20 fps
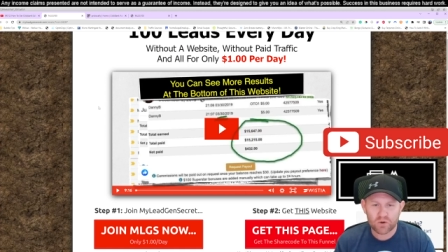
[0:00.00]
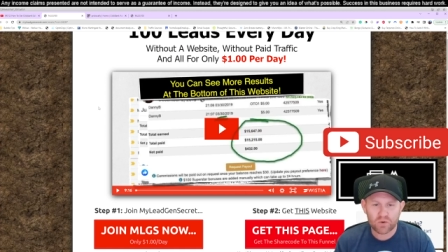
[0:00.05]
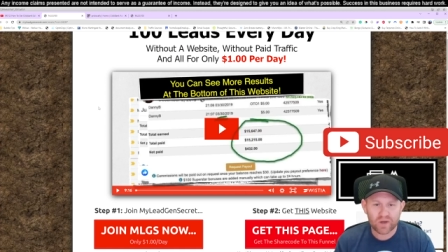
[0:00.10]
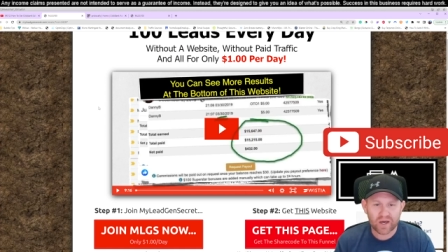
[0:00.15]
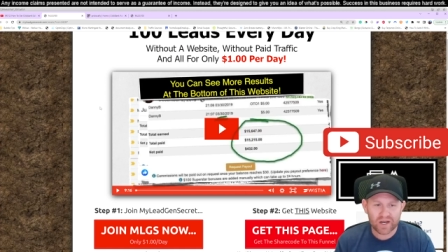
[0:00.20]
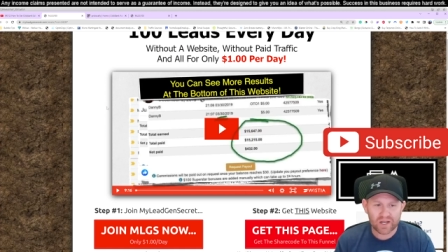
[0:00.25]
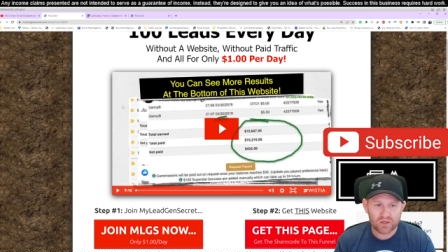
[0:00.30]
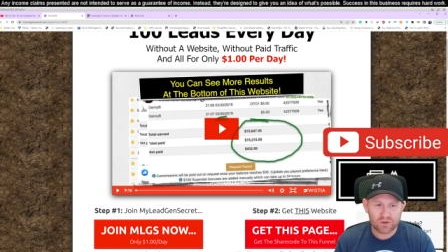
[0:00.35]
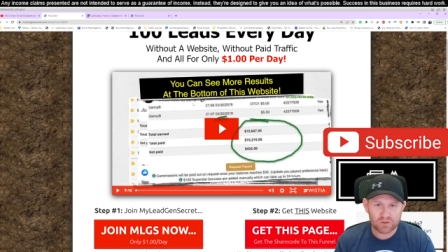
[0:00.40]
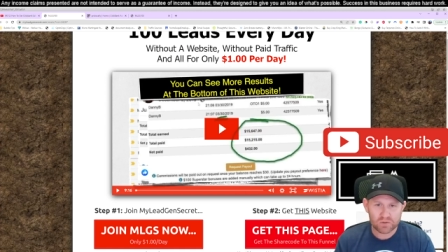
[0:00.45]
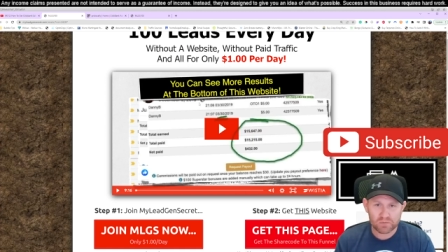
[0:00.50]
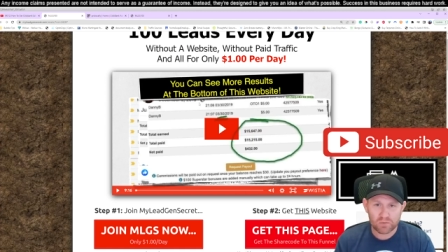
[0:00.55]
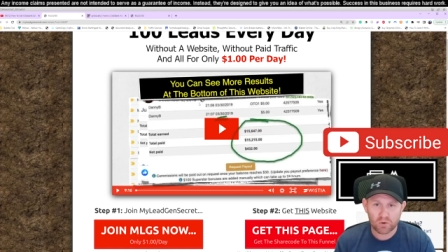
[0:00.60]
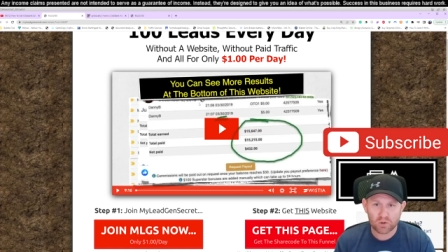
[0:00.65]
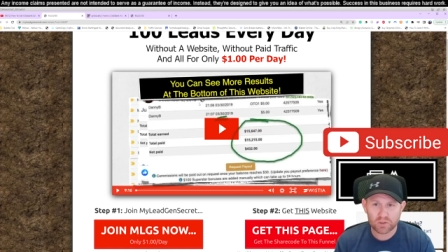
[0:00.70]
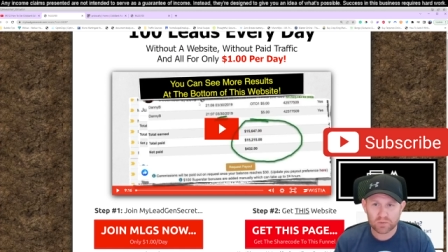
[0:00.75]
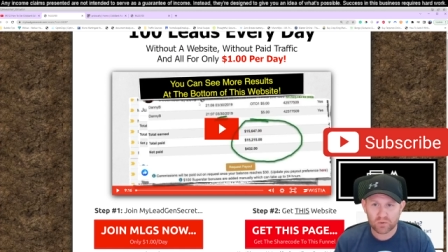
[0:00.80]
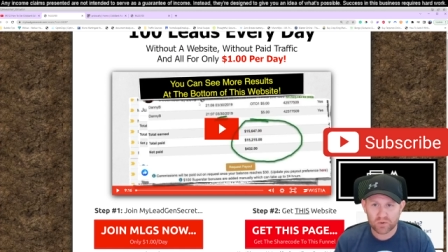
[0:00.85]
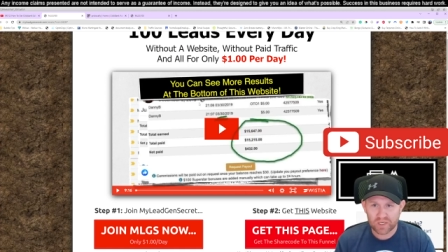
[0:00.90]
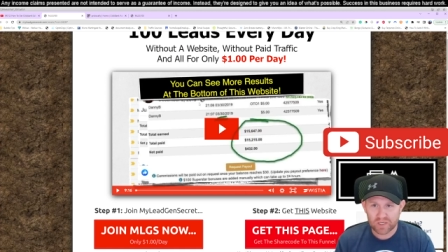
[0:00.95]
you got to use
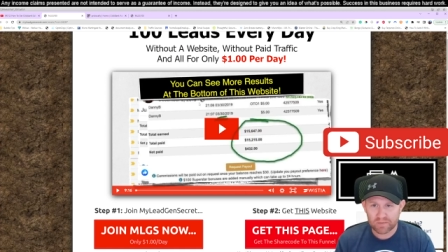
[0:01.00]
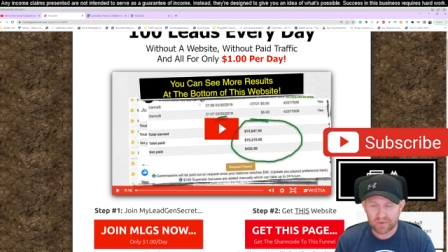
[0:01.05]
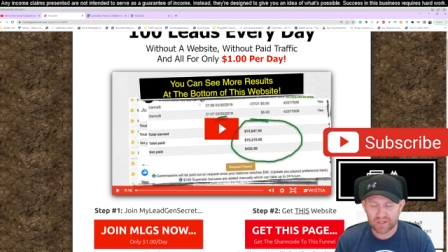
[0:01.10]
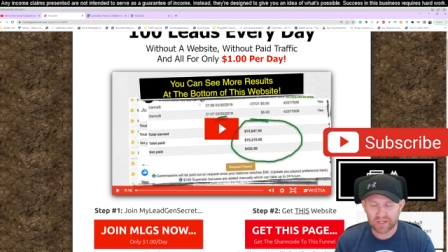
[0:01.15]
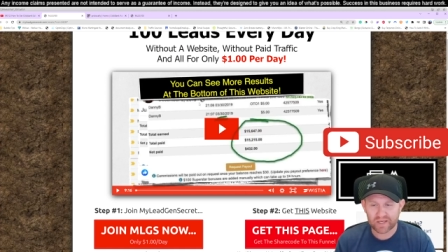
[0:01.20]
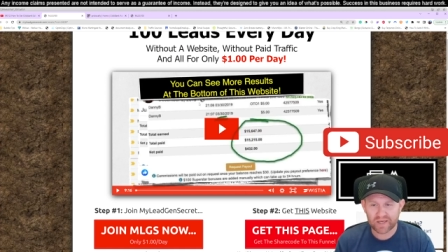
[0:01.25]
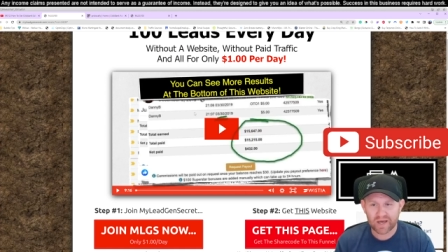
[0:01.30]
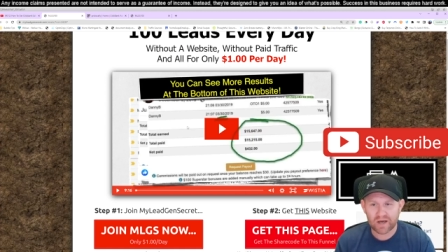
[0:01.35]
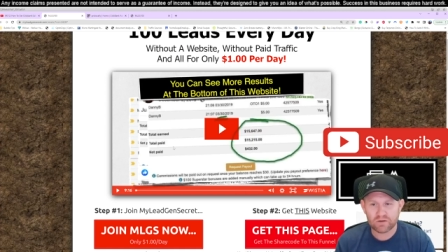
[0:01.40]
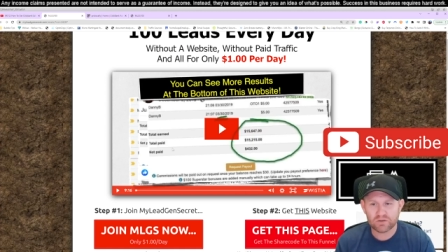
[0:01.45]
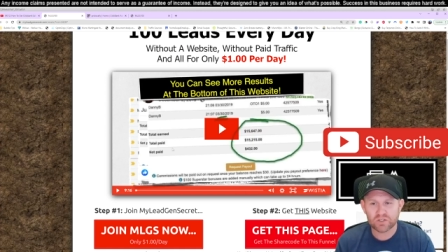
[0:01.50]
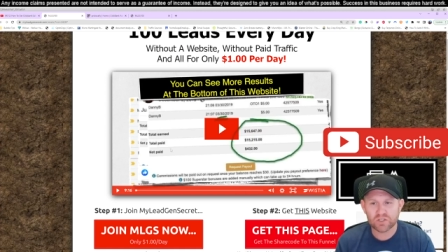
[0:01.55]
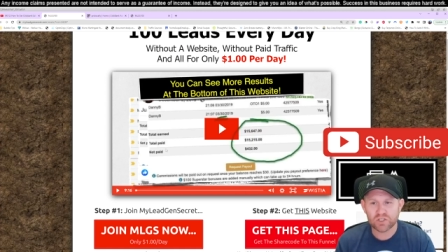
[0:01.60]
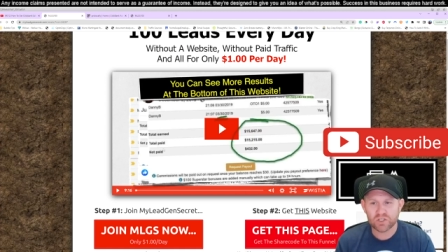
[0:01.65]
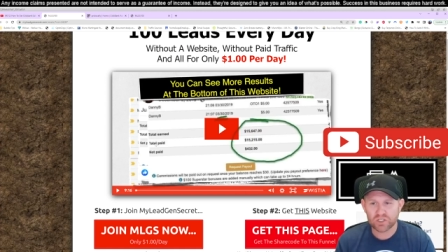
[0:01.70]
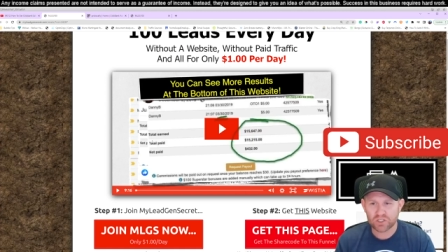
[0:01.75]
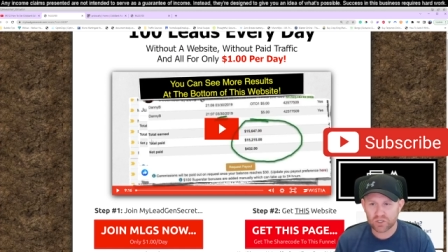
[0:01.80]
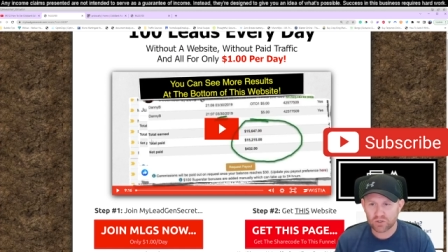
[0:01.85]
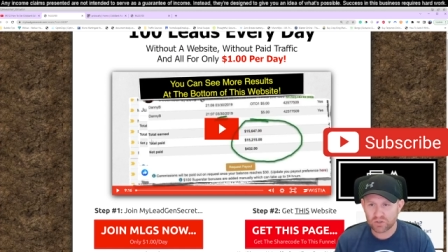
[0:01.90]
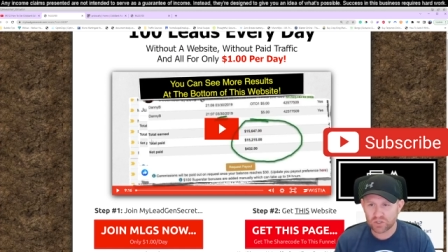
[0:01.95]
multiple email accounts.
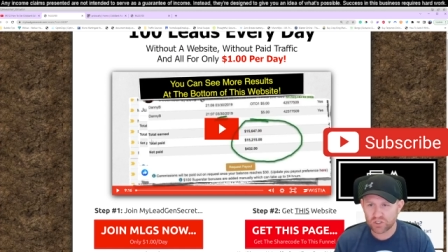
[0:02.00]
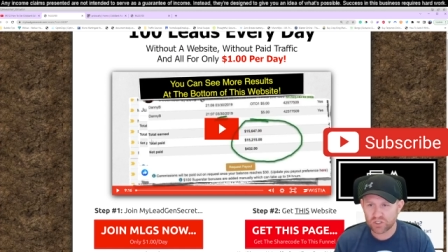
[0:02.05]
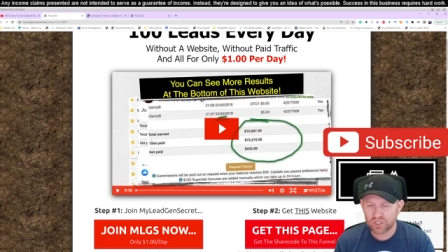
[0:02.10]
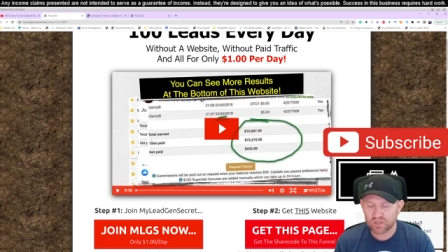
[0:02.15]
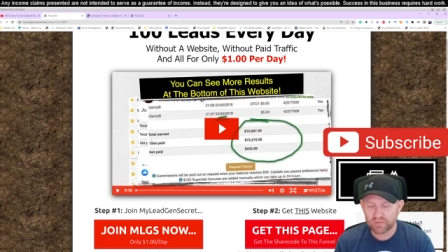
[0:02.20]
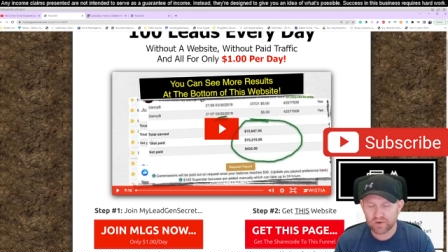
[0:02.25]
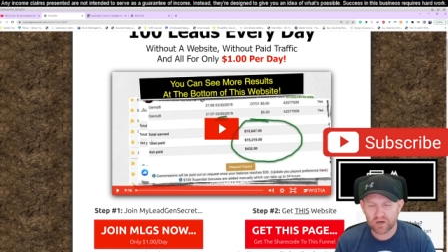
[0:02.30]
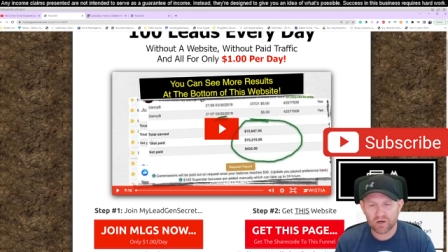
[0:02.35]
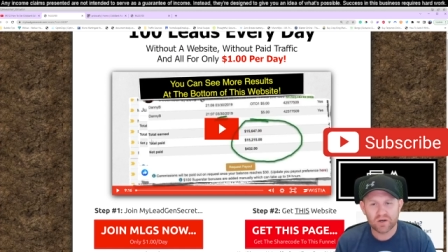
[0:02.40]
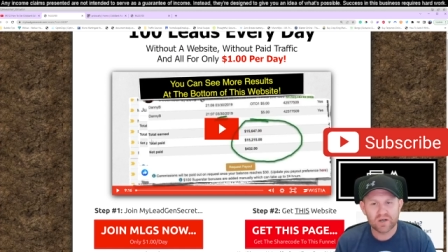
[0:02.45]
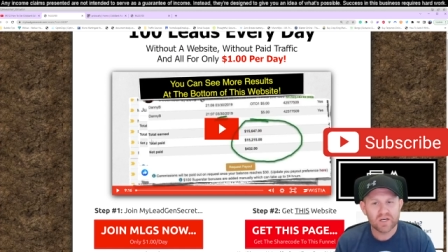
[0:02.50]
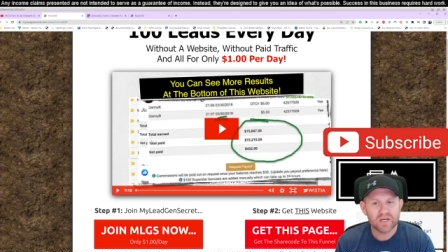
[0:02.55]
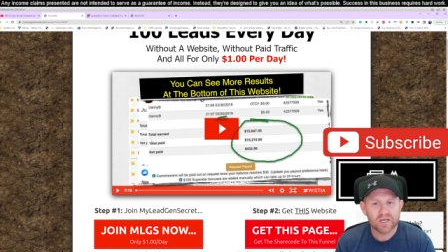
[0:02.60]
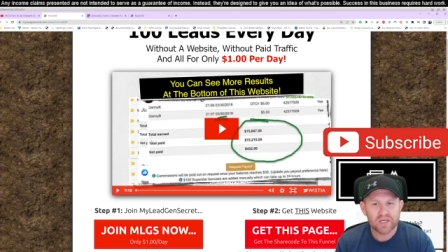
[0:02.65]
Just go to Gmail.